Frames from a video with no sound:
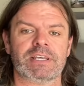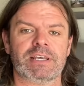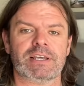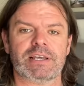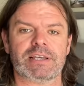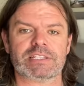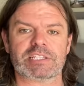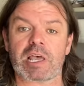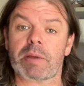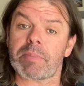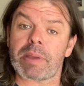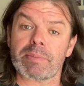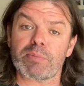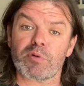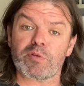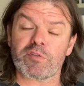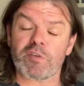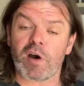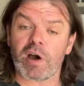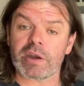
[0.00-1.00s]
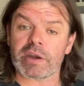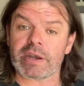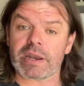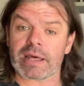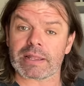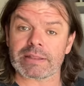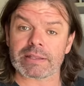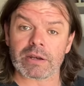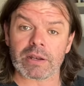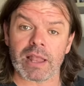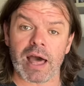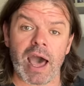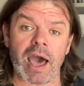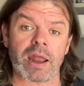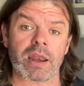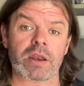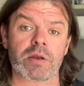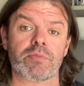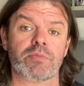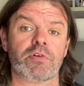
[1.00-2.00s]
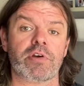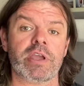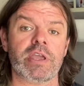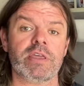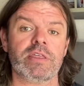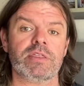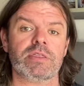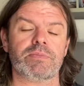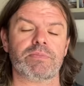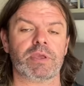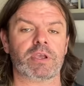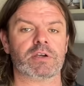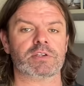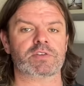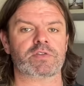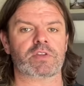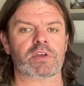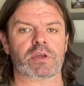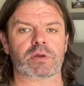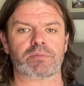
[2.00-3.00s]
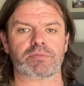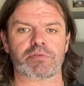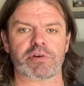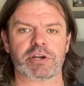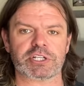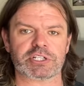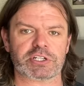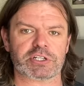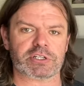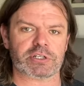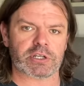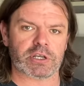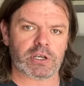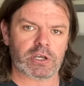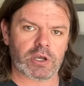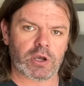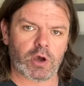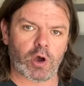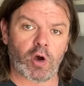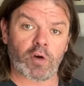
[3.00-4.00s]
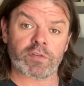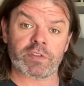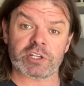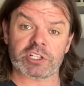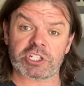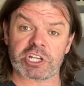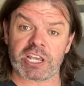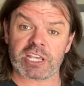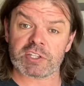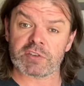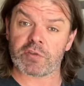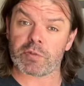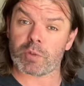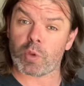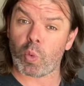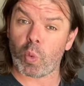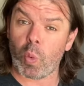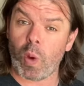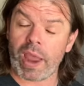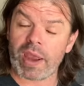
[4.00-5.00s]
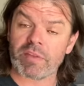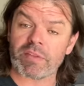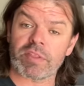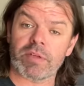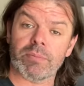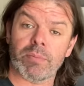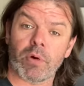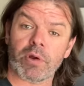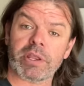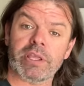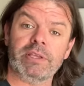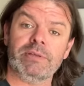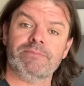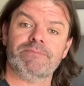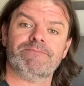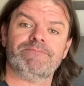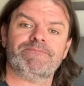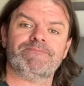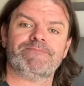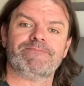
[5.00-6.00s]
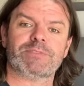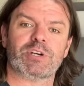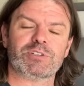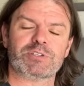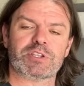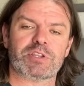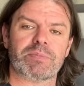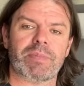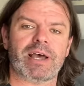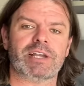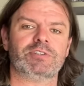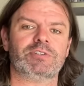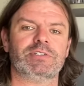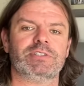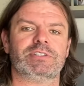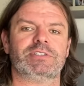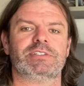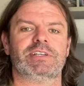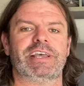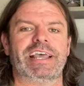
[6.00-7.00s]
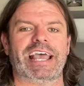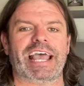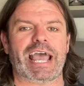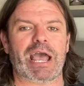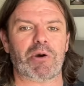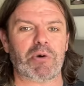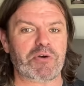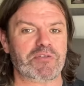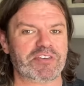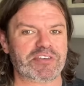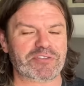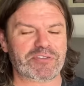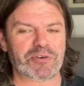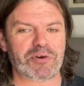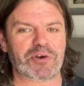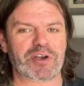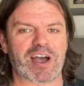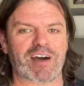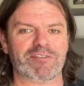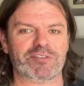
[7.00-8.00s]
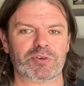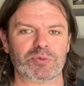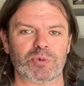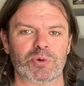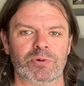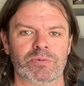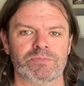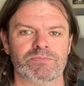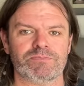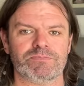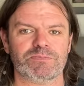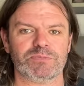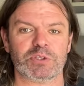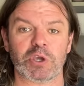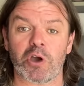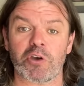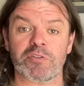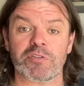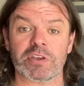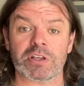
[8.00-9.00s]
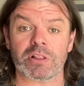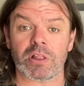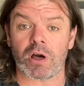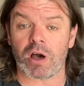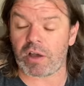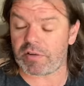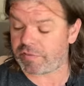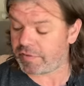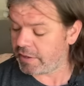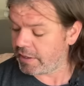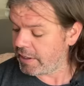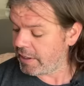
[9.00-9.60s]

Some people find it a little harder to breathe because of the compression of the chest from the weight of the body onto the mattress. However, if you're comfortable, go for your life.